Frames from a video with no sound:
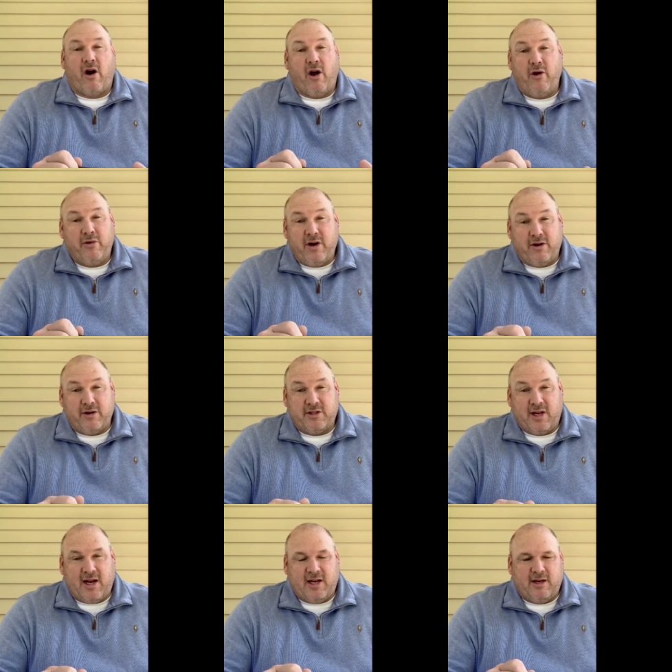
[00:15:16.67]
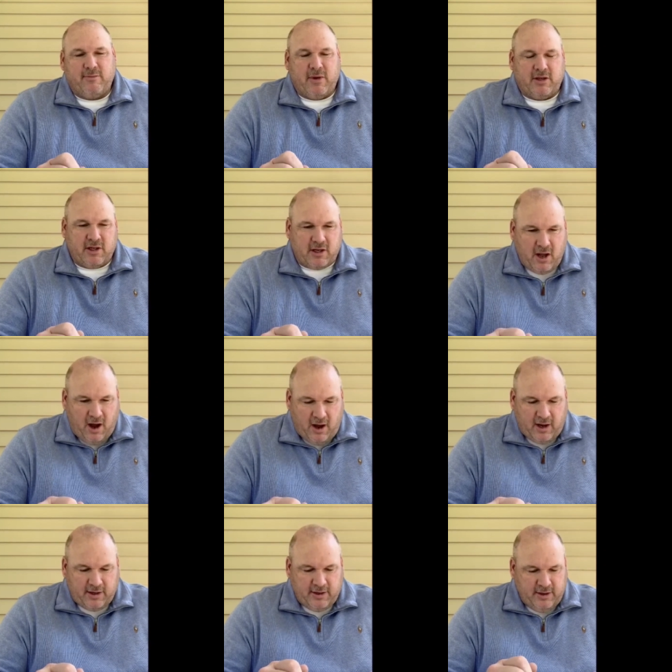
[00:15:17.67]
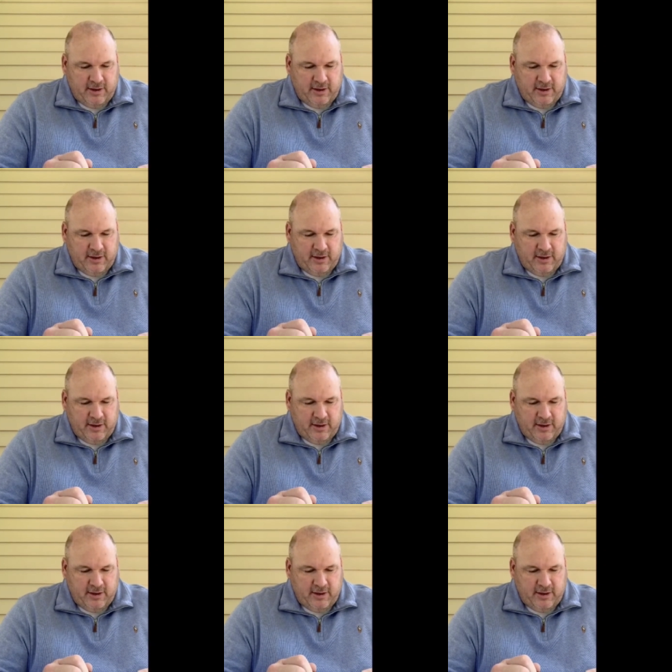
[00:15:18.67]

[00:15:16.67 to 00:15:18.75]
own understanding, but to God.